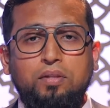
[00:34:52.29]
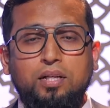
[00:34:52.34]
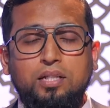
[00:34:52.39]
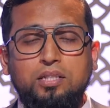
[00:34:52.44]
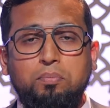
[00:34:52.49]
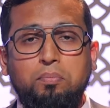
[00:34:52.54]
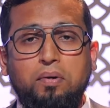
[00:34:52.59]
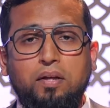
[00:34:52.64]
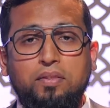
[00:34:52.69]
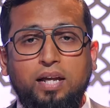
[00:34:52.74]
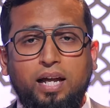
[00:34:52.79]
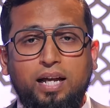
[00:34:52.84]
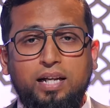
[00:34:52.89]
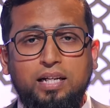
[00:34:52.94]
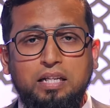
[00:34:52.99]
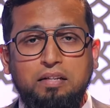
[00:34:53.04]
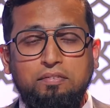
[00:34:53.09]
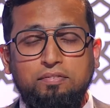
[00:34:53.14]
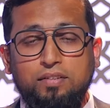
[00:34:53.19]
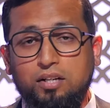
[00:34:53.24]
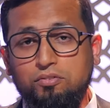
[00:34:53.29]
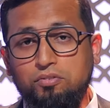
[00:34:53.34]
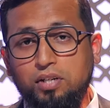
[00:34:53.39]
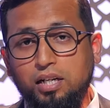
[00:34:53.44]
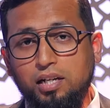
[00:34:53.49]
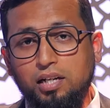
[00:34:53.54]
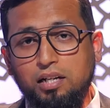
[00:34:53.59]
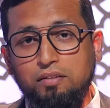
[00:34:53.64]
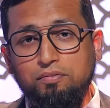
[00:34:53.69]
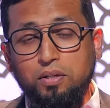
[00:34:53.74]
That's Brother Hanif, our
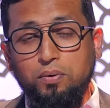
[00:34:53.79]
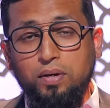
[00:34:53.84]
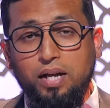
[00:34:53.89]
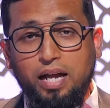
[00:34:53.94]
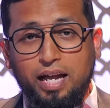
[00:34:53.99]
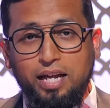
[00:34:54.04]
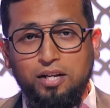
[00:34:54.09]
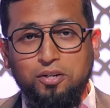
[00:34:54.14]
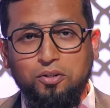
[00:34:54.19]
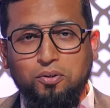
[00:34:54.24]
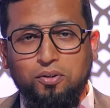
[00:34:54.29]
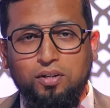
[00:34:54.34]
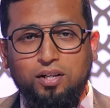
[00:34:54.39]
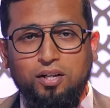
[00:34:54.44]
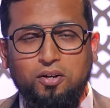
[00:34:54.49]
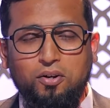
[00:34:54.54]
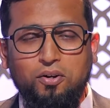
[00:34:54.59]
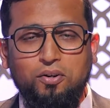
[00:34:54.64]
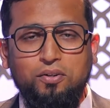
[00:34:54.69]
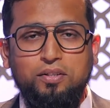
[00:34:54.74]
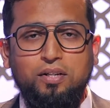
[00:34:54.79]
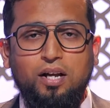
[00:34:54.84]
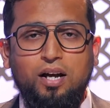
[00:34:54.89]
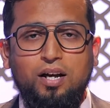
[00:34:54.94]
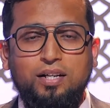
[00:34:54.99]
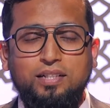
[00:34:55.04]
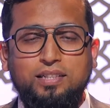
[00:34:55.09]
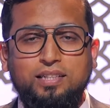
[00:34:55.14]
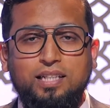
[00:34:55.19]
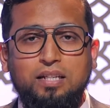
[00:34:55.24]
regular viewer and caller on
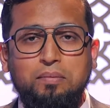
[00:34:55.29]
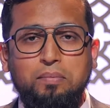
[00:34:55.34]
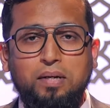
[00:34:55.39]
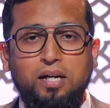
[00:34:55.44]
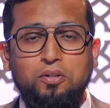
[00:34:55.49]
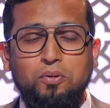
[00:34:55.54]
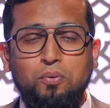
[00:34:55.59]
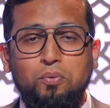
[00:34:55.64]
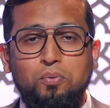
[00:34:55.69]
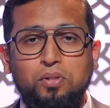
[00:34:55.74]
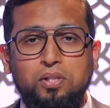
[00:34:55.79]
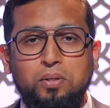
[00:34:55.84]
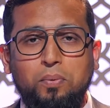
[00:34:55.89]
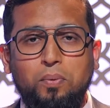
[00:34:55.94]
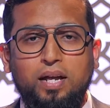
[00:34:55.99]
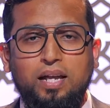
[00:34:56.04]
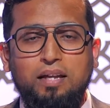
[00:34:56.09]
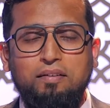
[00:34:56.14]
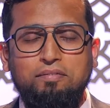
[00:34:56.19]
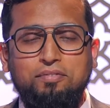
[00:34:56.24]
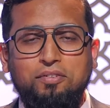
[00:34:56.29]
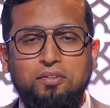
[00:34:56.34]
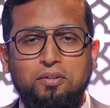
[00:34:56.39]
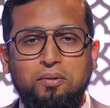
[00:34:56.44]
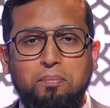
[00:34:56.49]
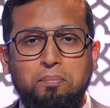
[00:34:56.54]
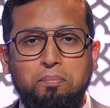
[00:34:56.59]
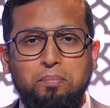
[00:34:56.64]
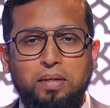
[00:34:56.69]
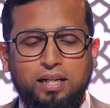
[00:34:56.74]
Ask Iman, all the way
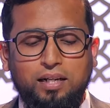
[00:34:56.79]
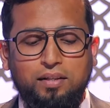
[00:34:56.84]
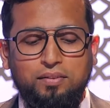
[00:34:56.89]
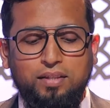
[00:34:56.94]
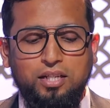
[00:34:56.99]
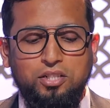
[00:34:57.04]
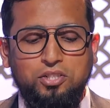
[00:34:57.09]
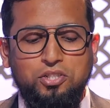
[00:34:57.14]
from Bangladesh.